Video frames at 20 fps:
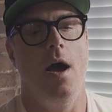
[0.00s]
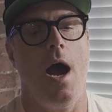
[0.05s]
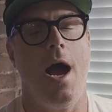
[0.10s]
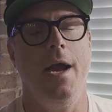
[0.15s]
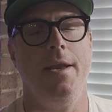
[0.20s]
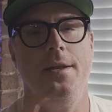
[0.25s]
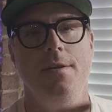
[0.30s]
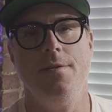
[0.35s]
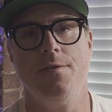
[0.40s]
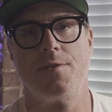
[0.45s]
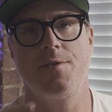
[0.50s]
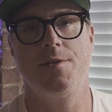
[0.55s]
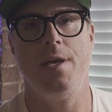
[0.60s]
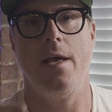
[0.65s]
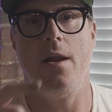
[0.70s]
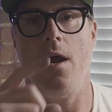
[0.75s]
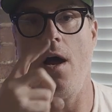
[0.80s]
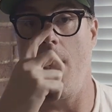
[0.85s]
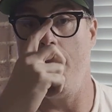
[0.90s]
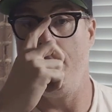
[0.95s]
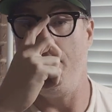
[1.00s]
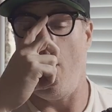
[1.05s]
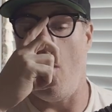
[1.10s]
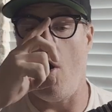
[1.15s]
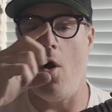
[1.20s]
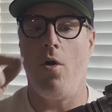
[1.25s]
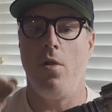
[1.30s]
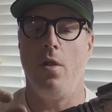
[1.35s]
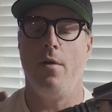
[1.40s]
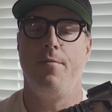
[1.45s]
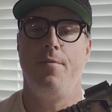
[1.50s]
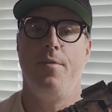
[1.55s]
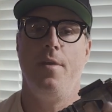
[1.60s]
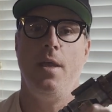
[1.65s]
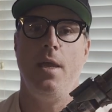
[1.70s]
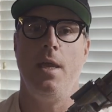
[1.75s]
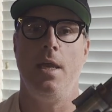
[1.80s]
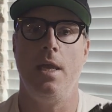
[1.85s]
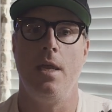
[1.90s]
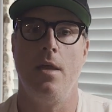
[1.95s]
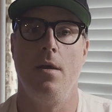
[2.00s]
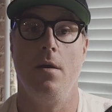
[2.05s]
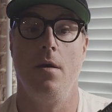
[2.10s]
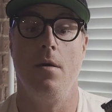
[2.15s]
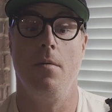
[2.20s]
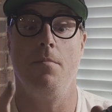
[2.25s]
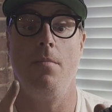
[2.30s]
I didn't set up all of the